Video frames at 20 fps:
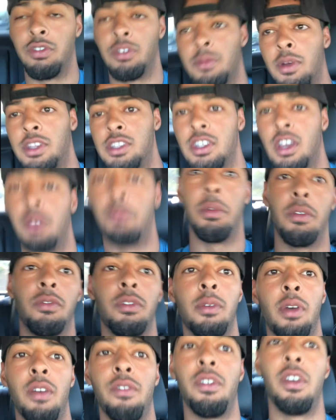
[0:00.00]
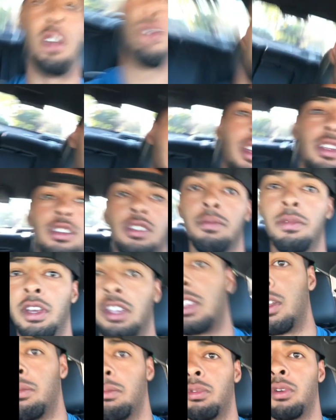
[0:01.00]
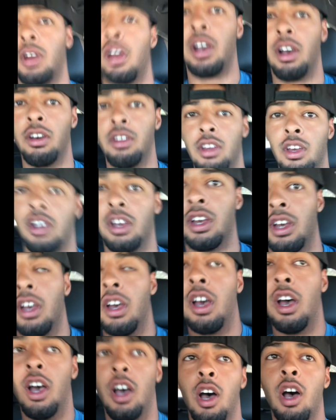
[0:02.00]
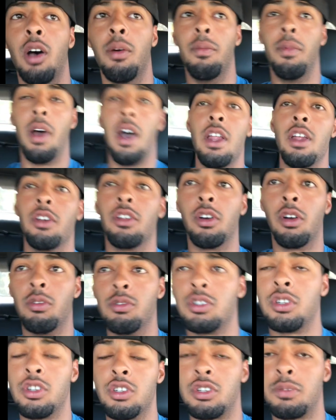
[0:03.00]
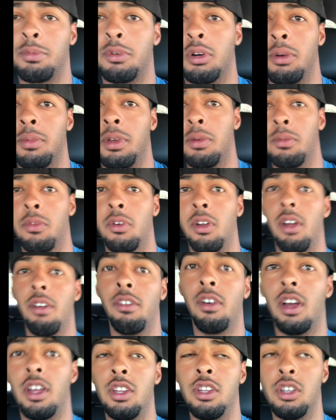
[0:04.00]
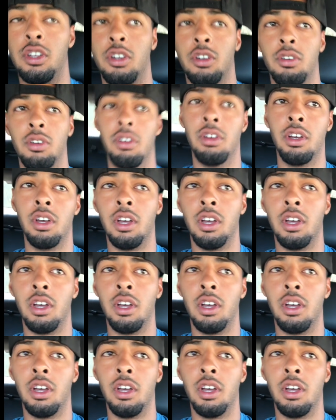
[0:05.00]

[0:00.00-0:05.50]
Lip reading: for myself but for my family, and to make them proud. I know they're always going to support me in whatever I do.